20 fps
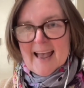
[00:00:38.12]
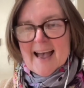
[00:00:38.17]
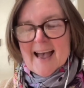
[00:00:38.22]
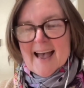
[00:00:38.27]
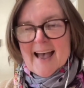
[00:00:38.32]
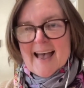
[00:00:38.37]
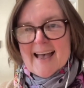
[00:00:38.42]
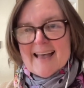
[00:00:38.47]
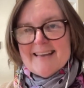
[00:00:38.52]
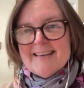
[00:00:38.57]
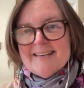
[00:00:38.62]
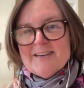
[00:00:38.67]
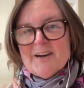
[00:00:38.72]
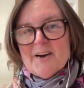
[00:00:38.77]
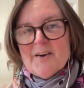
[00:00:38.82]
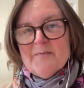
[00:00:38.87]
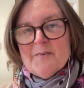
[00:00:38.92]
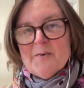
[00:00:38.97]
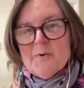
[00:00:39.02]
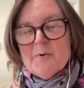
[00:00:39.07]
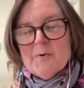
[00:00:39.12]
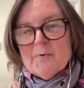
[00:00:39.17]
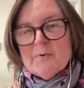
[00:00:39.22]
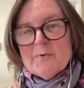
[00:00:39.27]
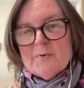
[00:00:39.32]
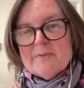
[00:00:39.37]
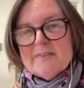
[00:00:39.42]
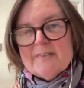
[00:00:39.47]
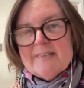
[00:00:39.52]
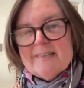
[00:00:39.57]
and of
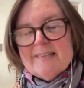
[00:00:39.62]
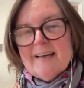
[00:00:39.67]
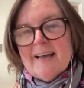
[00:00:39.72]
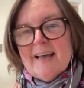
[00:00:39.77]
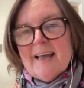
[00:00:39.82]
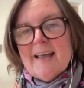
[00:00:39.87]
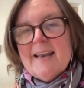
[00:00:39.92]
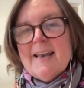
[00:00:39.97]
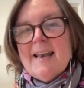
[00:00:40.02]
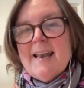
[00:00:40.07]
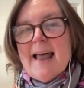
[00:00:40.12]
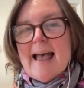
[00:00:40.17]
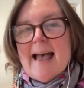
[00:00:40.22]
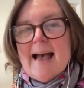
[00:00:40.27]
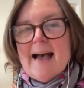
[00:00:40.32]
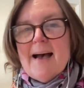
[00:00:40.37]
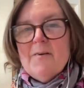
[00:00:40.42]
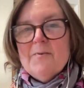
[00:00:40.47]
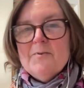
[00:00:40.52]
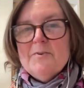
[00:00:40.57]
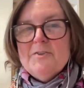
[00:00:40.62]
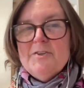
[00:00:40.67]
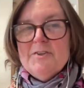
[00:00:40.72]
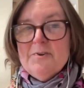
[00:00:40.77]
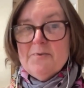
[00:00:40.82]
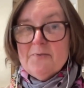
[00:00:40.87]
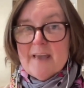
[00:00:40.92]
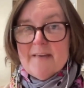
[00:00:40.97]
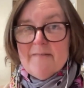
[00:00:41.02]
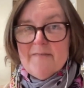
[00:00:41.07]
course, now, do
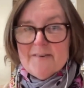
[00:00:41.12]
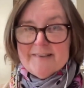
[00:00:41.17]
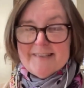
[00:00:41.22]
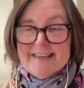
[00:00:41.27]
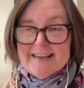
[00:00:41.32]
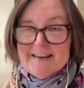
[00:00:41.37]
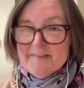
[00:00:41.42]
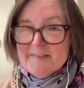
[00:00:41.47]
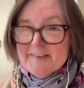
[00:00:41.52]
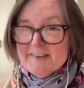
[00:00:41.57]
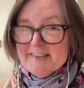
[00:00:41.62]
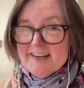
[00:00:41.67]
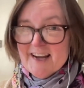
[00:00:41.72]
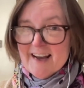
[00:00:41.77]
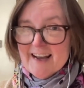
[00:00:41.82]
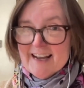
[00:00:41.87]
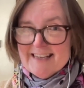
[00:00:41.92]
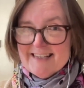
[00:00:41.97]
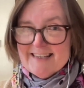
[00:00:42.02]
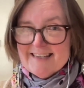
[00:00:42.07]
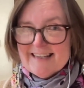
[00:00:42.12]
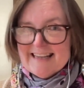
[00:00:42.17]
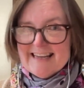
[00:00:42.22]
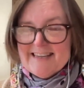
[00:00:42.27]
you give yourself the title?